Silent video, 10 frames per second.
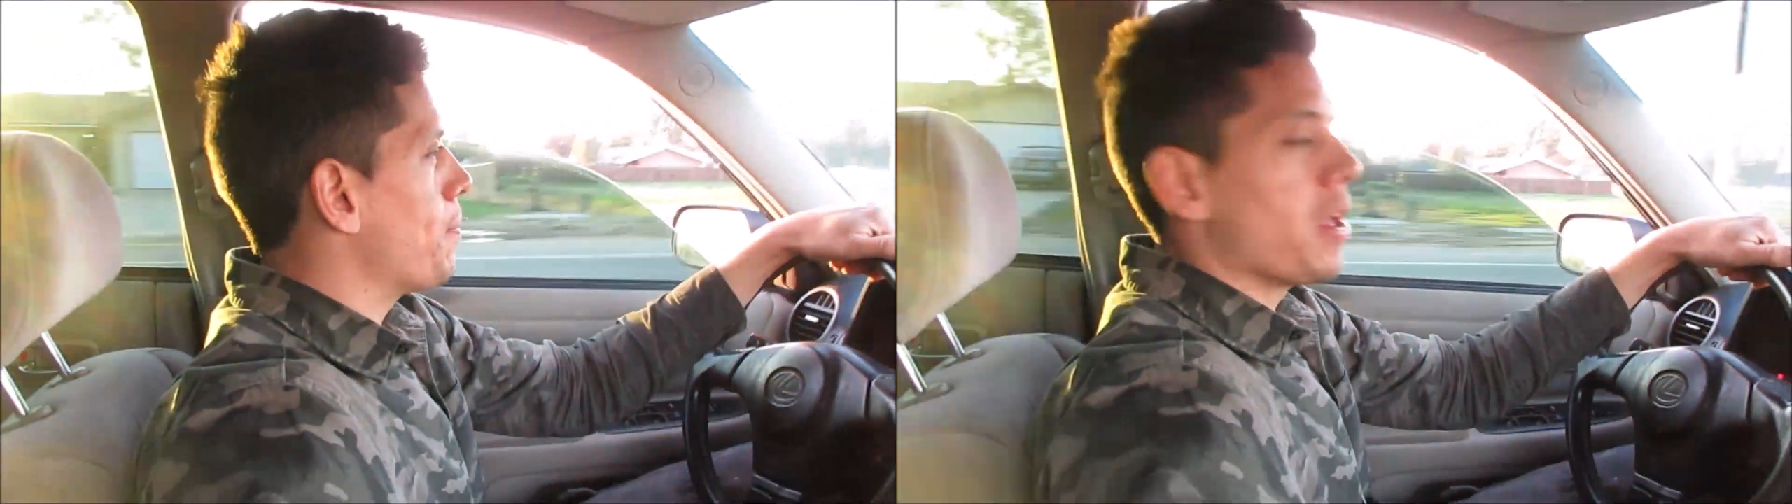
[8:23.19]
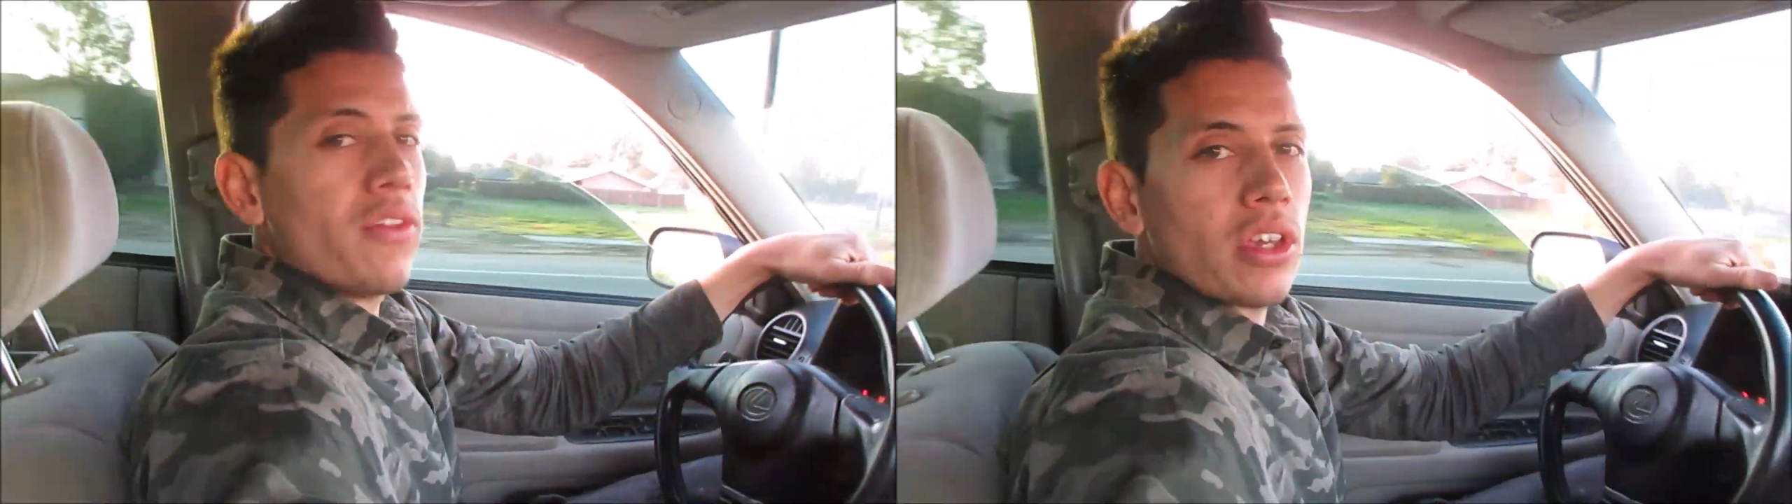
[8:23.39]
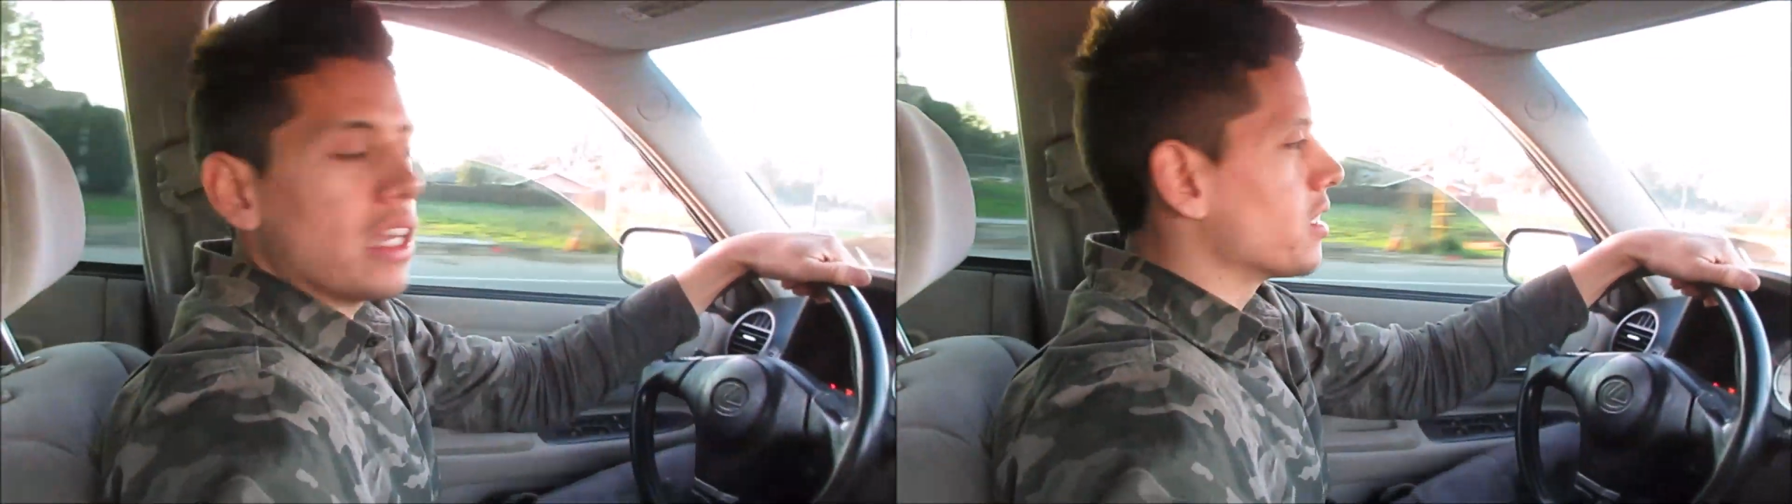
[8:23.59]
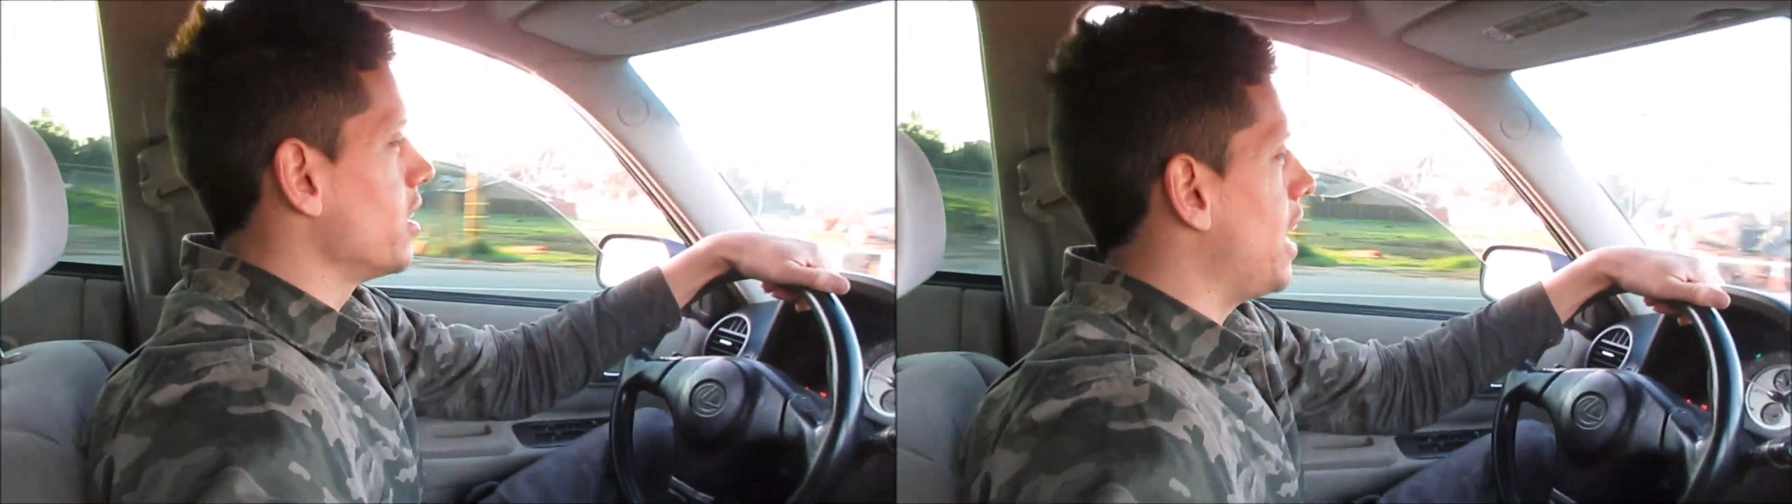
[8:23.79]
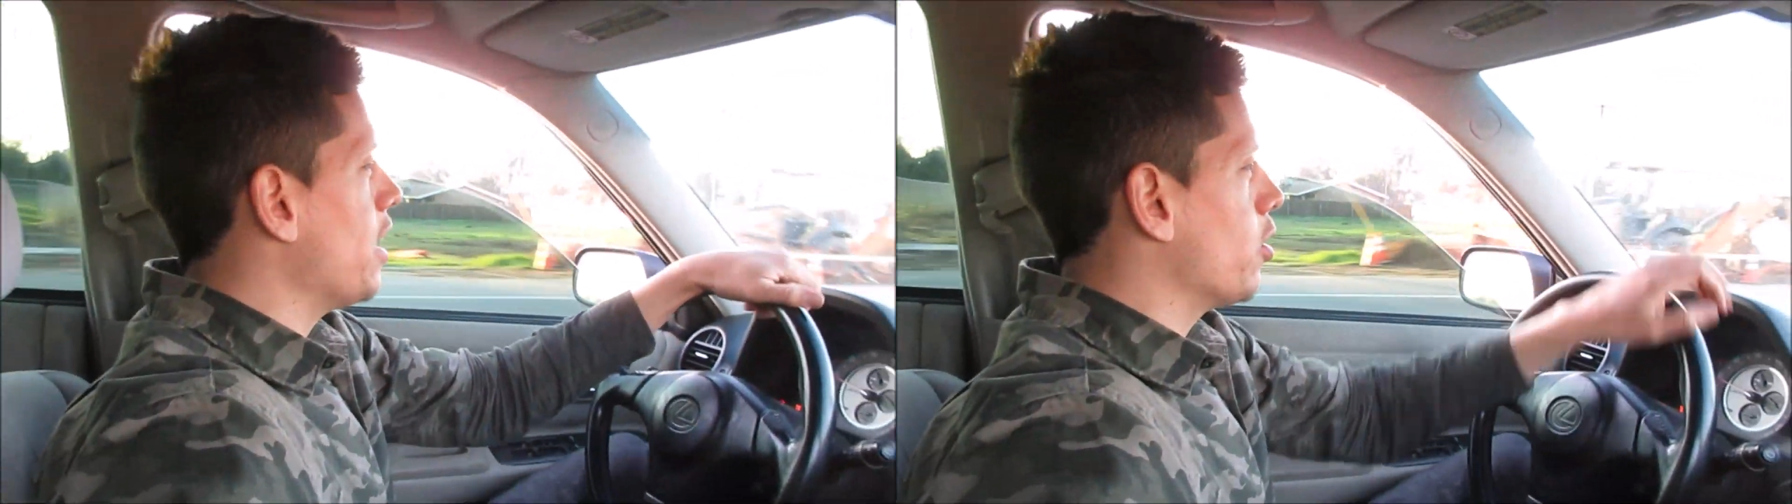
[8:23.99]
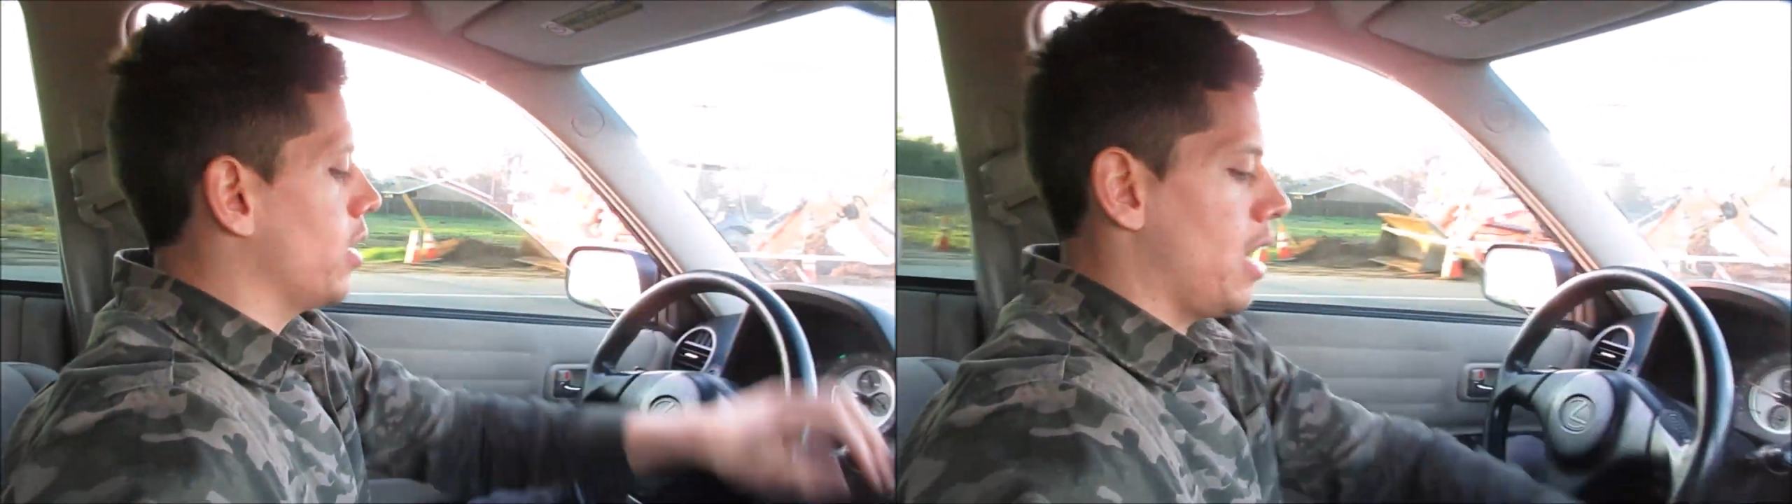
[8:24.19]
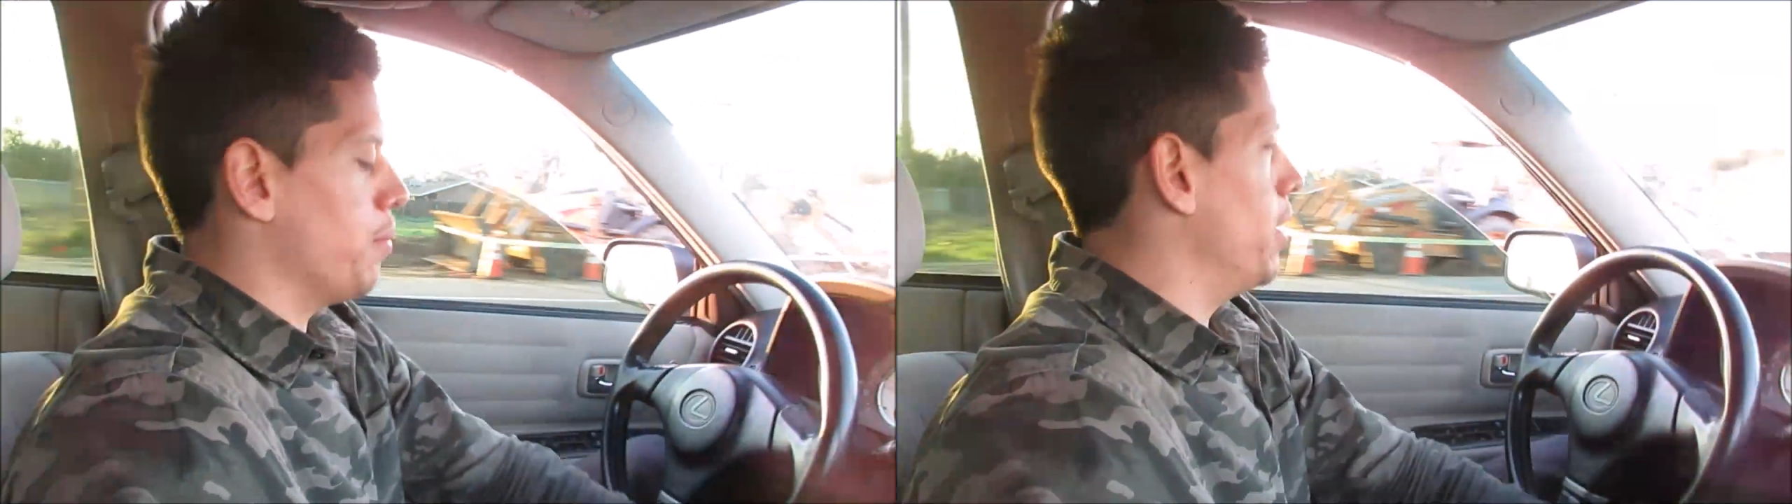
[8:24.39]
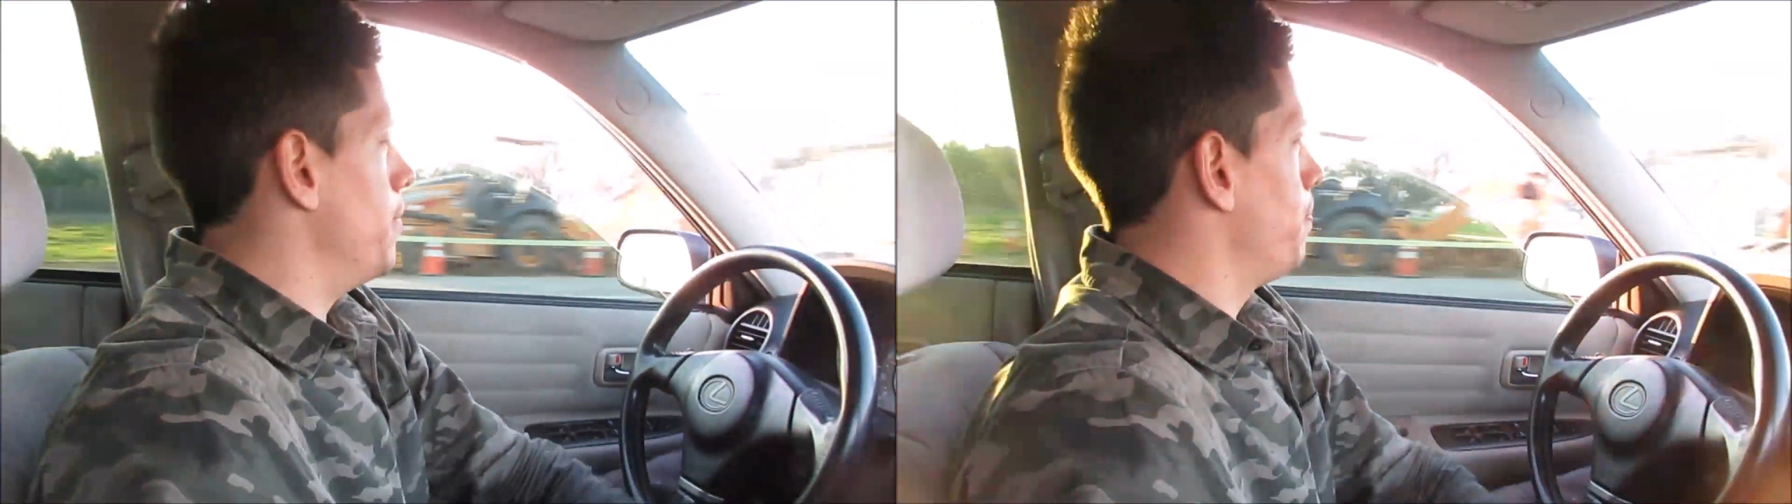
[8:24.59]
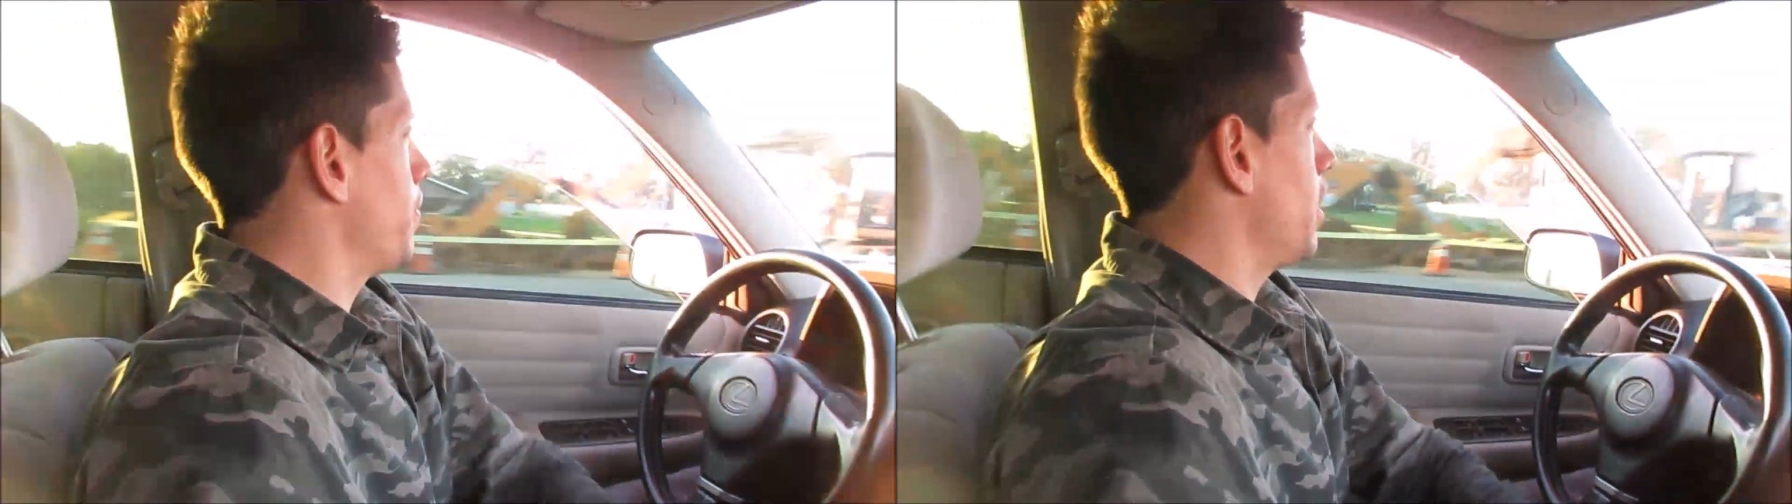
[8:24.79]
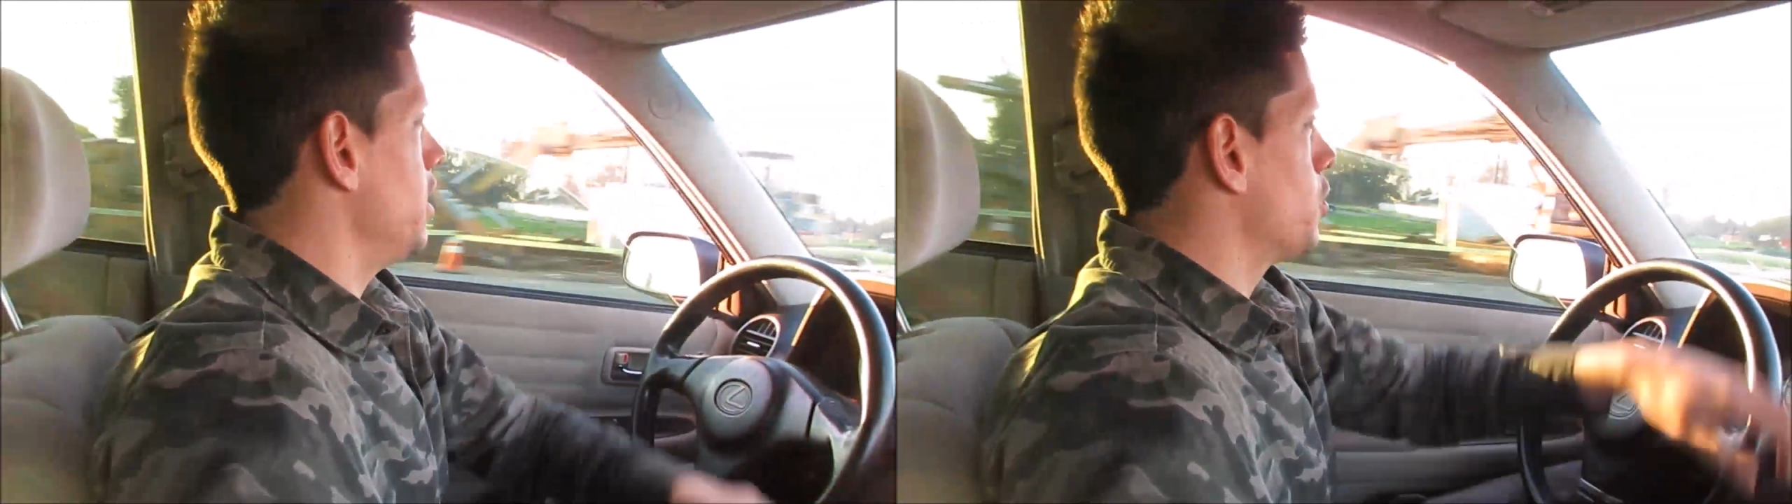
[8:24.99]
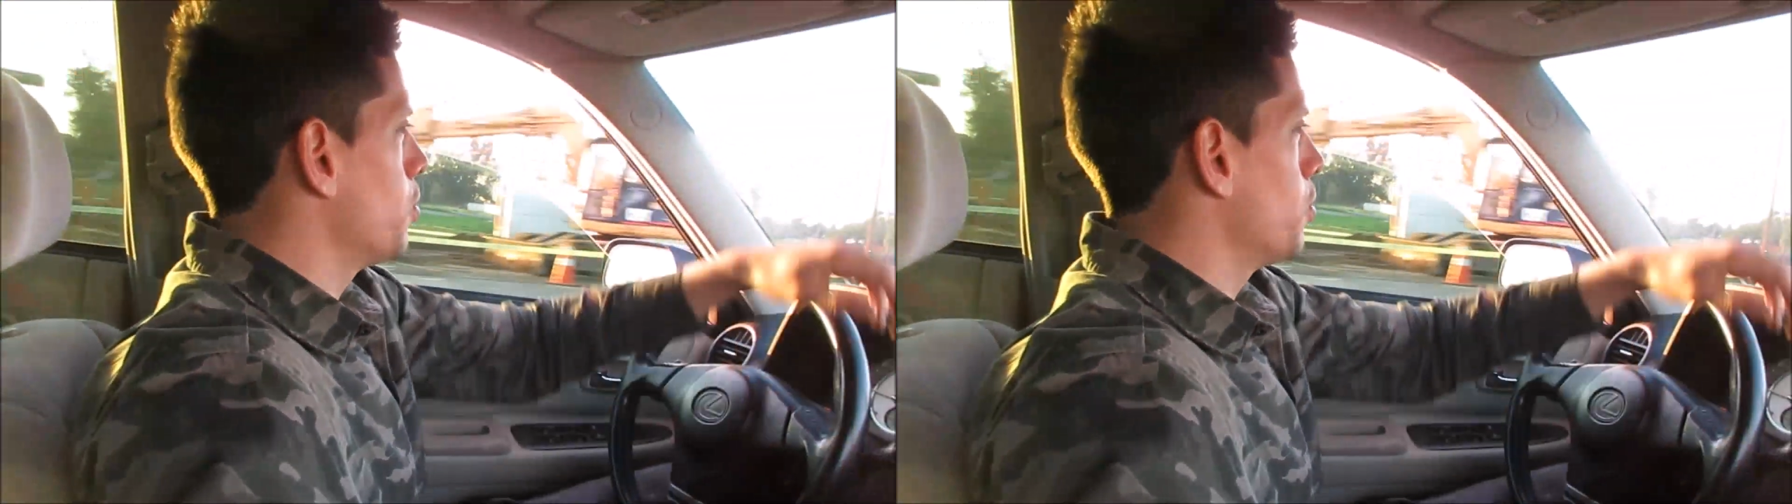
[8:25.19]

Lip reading: I'm giving you guys a good angle or not, but it's